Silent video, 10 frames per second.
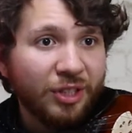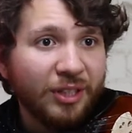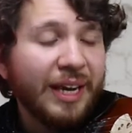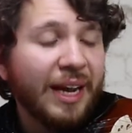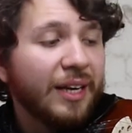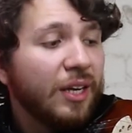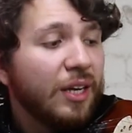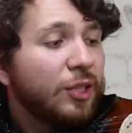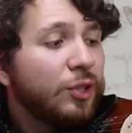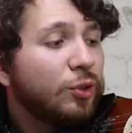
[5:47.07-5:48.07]
And again,
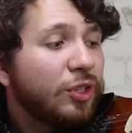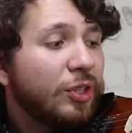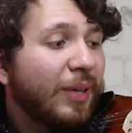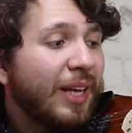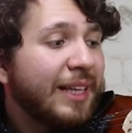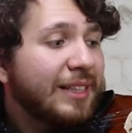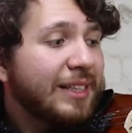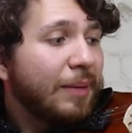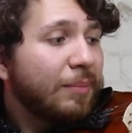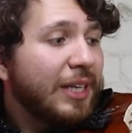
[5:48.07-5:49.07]
you just apply that same